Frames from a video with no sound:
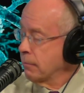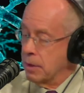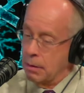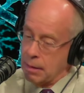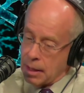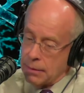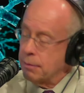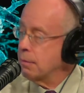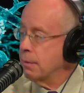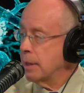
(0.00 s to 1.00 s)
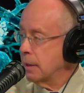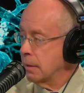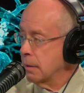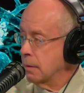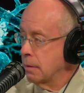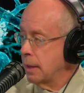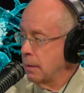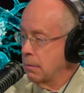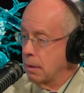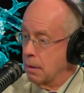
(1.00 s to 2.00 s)
There are other things that
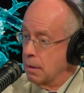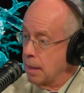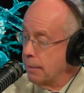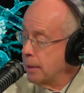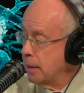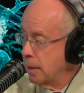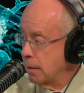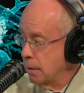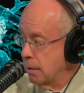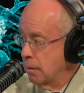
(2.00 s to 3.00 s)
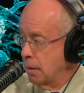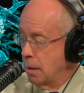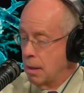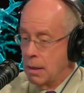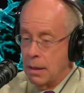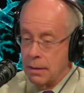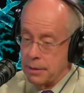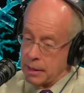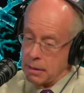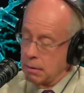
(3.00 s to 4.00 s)
are common in aging
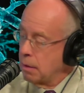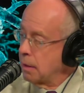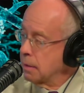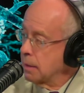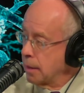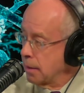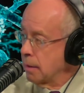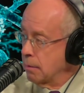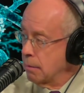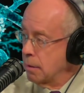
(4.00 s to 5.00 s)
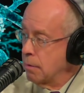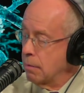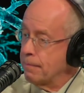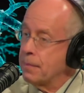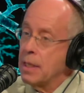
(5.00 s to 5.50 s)
that can cause an identical syndrome.